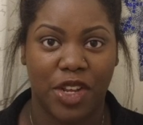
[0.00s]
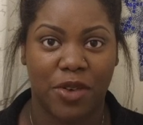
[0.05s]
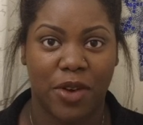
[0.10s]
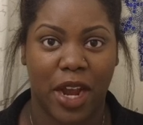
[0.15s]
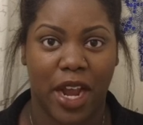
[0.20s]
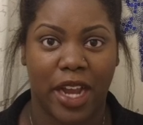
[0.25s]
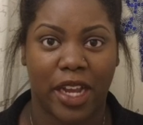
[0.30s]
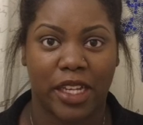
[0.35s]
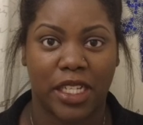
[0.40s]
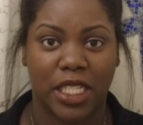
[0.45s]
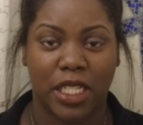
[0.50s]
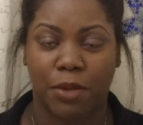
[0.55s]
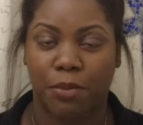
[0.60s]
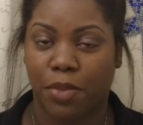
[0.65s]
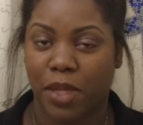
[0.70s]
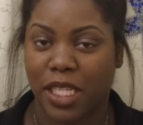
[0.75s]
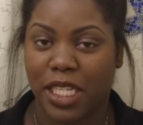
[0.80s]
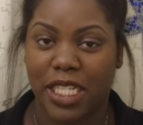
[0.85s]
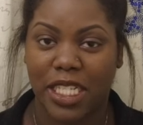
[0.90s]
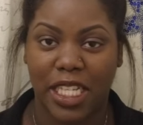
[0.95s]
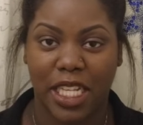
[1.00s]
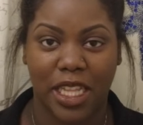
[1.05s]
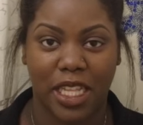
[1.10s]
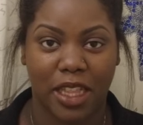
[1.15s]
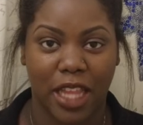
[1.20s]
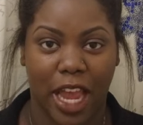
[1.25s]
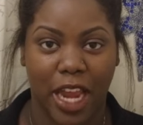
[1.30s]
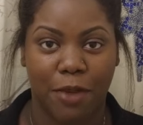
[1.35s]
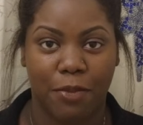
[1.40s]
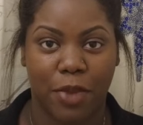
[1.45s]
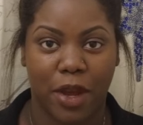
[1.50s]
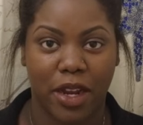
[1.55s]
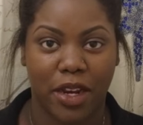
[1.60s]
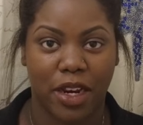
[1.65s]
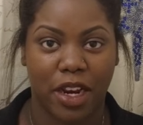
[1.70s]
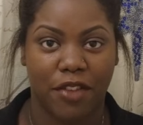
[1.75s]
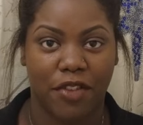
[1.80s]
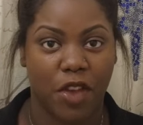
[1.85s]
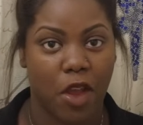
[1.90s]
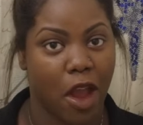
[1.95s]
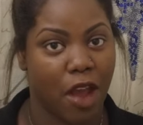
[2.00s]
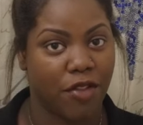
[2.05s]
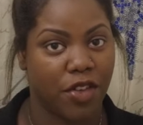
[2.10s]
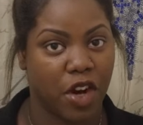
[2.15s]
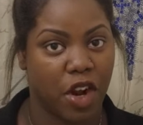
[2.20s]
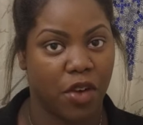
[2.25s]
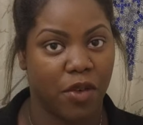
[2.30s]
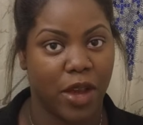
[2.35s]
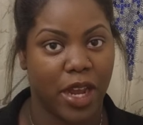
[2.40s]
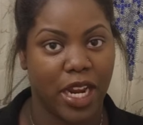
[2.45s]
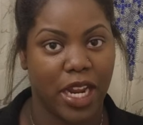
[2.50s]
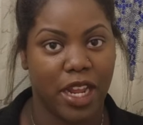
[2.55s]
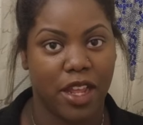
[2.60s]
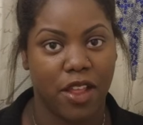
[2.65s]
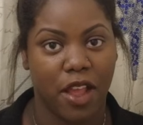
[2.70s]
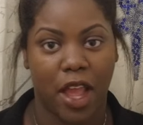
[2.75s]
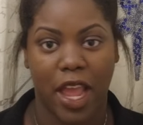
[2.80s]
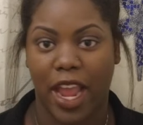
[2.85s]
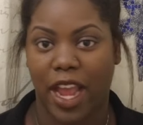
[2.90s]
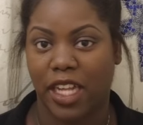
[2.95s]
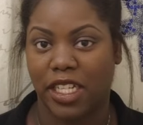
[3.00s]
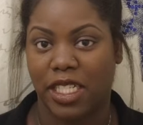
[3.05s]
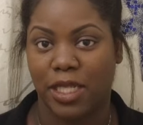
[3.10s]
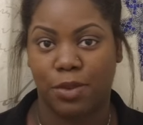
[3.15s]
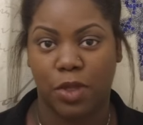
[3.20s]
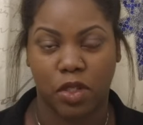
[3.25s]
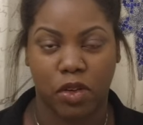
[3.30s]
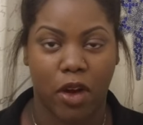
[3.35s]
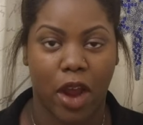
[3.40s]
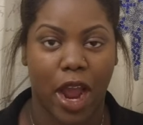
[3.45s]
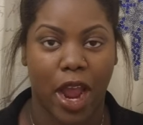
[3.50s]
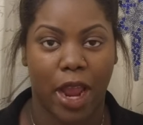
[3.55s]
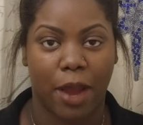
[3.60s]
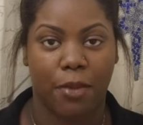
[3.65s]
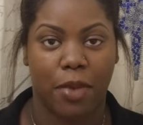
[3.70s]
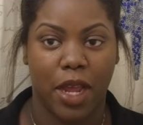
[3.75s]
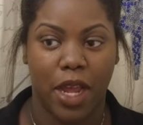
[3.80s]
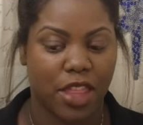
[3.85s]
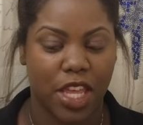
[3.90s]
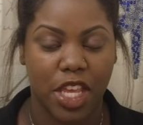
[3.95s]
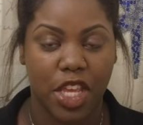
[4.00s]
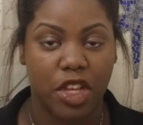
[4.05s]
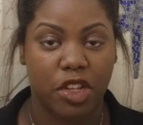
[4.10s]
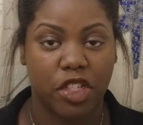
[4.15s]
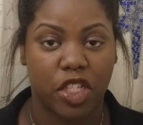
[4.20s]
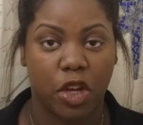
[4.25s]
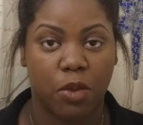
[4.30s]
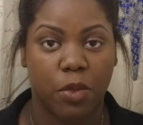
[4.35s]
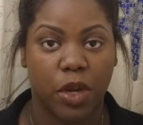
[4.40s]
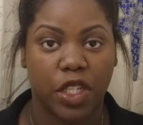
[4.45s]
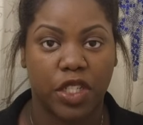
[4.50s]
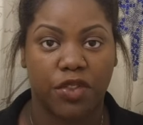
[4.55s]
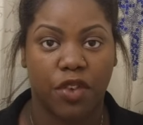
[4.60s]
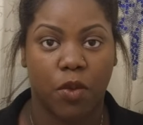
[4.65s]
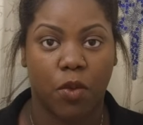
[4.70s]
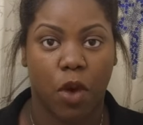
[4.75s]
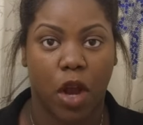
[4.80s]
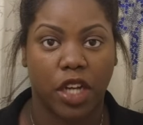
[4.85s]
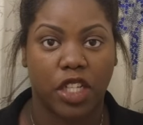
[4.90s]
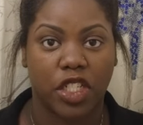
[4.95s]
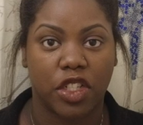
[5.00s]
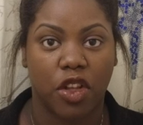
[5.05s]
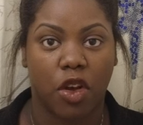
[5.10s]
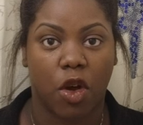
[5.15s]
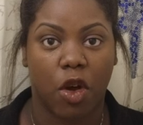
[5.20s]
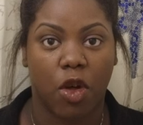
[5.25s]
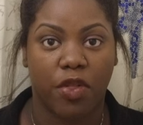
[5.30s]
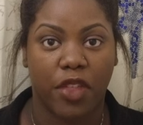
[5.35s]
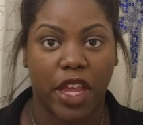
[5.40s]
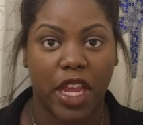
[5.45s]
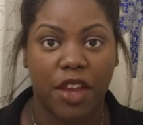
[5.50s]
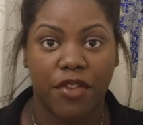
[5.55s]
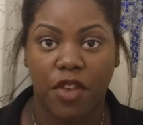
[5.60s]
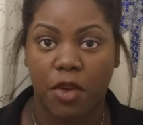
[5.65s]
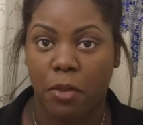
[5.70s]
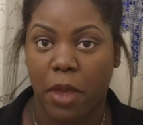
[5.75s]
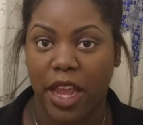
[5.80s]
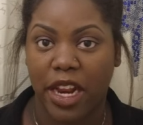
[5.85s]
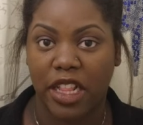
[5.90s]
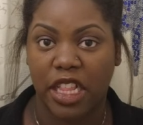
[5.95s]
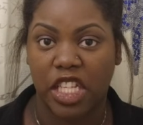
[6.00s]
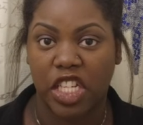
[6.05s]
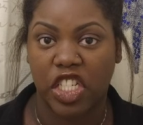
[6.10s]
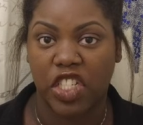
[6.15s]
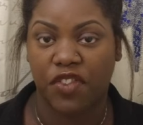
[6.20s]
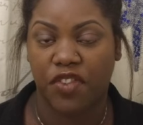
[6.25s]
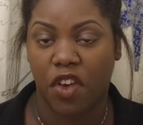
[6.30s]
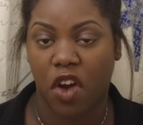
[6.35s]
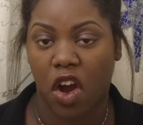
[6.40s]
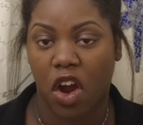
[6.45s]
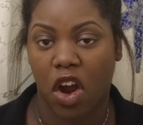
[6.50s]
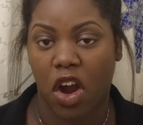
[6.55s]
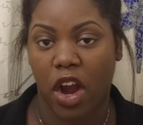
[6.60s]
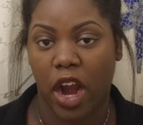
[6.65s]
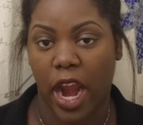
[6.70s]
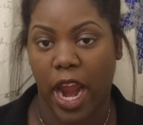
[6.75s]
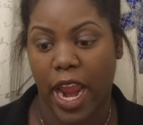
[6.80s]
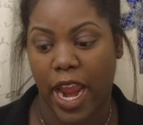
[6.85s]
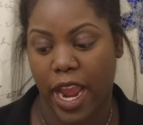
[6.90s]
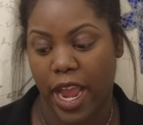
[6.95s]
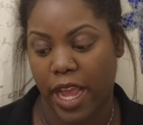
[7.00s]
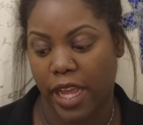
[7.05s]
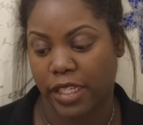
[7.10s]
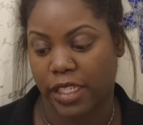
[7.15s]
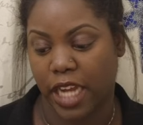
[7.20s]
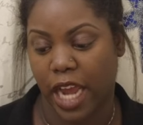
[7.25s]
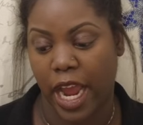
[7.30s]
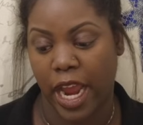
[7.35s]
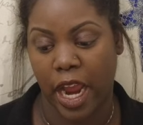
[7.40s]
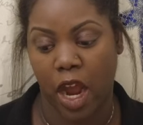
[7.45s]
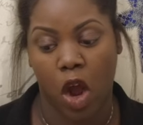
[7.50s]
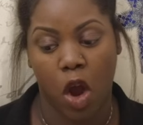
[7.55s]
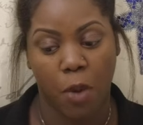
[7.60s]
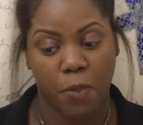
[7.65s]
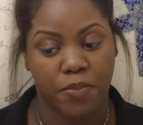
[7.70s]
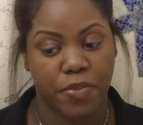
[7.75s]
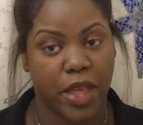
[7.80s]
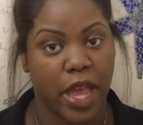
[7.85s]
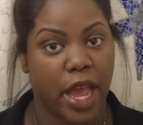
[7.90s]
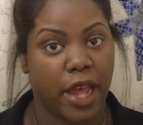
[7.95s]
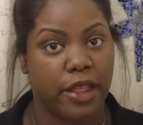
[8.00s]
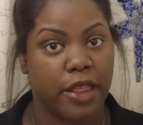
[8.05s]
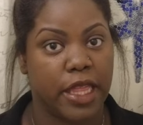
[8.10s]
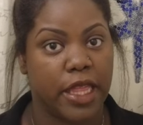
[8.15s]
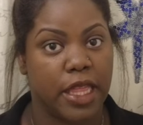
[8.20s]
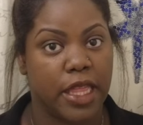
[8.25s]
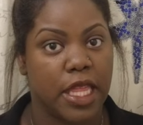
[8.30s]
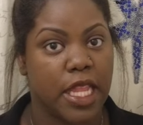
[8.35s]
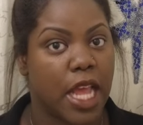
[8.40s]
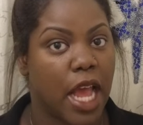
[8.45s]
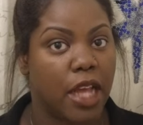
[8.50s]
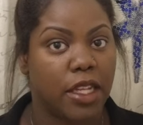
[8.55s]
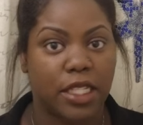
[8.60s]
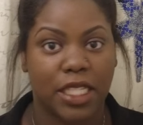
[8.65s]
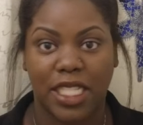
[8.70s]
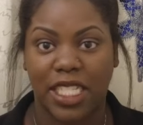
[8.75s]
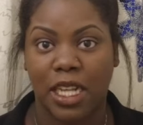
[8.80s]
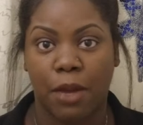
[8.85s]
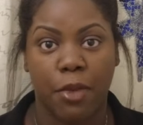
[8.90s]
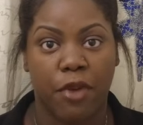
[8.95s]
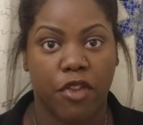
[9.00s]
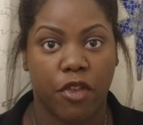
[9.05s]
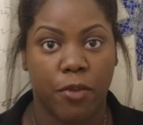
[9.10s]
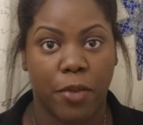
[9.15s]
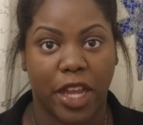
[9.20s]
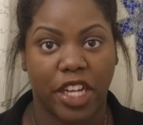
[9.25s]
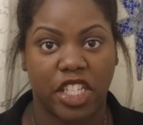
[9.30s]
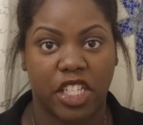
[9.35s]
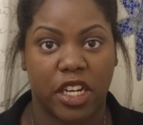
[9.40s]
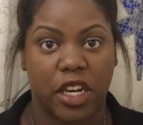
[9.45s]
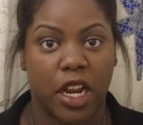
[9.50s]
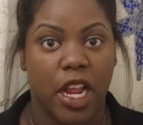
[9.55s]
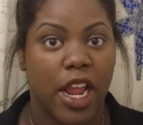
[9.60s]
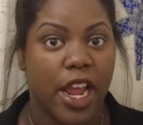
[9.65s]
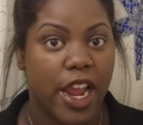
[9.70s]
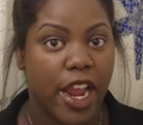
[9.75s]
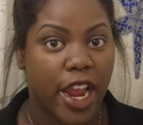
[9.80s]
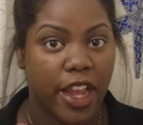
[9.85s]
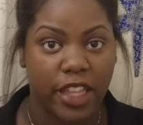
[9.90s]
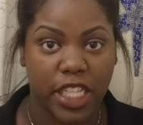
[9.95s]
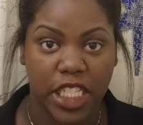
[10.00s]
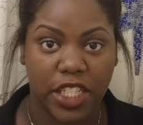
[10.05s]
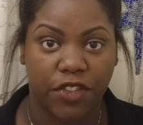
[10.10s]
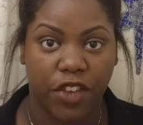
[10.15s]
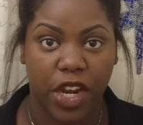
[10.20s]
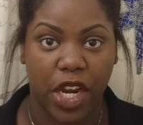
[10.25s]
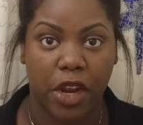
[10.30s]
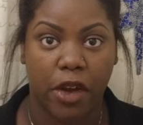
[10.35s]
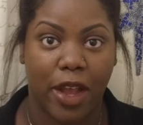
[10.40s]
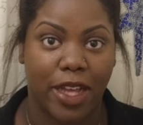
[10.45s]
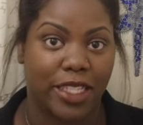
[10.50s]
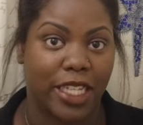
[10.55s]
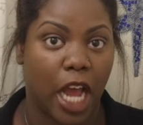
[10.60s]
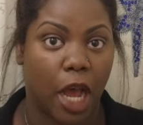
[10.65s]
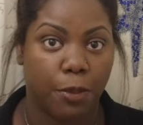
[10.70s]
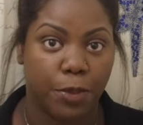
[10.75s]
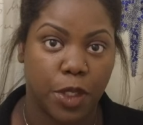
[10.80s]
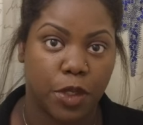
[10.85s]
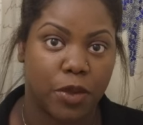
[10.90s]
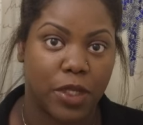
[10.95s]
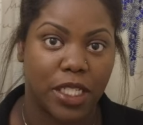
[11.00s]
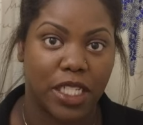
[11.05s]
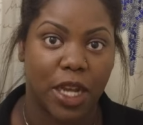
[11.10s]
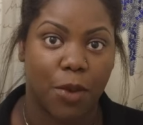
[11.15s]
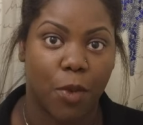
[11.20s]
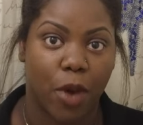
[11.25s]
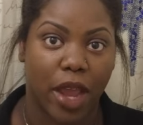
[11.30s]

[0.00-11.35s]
you guys. Please hit the like button if you haven't already, and subscribe. Thank you so much for watching the whole thing if you made it this far, and I hope that some information in this video has helped you in some